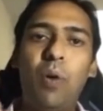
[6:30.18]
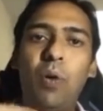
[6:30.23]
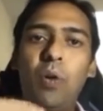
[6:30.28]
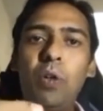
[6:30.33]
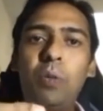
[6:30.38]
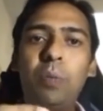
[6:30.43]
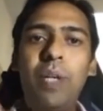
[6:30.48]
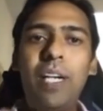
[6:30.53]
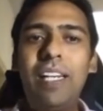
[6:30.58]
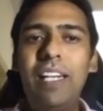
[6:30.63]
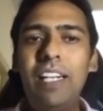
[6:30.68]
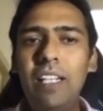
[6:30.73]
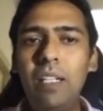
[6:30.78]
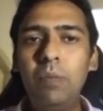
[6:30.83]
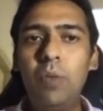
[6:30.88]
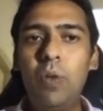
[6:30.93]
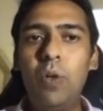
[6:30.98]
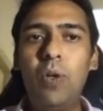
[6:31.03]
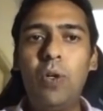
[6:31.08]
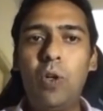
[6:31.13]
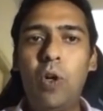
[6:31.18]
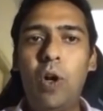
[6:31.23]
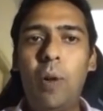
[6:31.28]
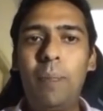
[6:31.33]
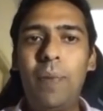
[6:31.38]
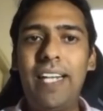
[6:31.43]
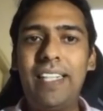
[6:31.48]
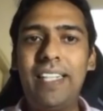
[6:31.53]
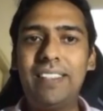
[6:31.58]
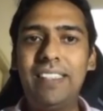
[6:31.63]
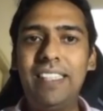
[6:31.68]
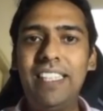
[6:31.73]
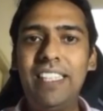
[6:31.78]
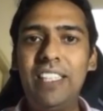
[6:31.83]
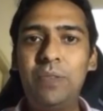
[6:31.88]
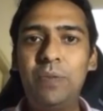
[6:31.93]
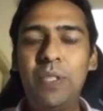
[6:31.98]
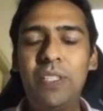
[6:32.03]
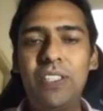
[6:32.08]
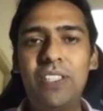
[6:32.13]
followed by a little more complex
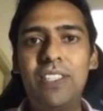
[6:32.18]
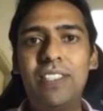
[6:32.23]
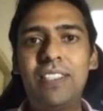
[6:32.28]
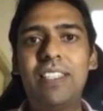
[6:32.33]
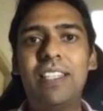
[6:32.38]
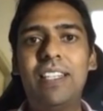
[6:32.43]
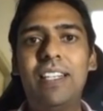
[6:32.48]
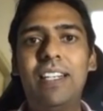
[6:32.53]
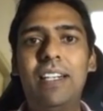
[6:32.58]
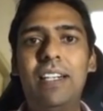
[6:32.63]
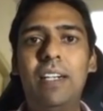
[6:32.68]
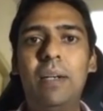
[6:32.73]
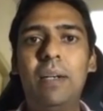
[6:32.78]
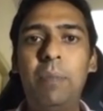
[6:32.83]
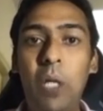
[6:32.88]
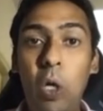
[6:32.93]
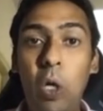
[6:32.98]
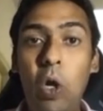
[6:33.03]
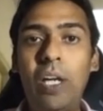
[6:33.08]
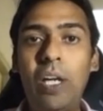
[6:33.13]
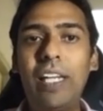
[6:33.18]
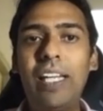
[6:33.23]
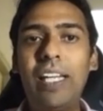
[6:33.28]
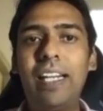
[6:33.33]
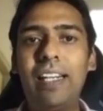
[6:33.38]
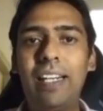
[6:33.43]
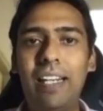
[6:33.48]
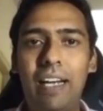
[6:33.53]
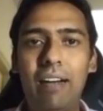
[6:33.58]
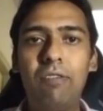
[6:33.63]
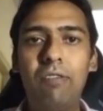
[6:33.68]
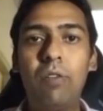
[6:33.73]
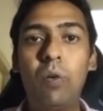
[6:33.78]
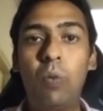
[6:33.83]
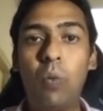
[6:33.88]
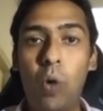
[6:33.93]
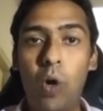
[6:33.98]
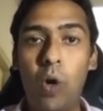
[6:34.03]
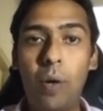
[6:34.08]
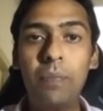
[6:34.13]
needs, which is belonging, love,
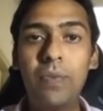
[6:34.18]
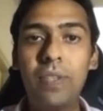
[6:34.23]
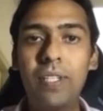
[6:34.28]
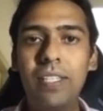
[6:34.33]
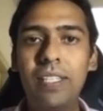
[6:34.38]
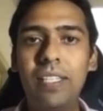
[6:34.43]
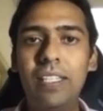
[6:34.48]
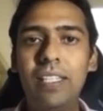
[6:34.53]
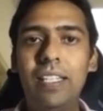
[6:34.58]
warmth.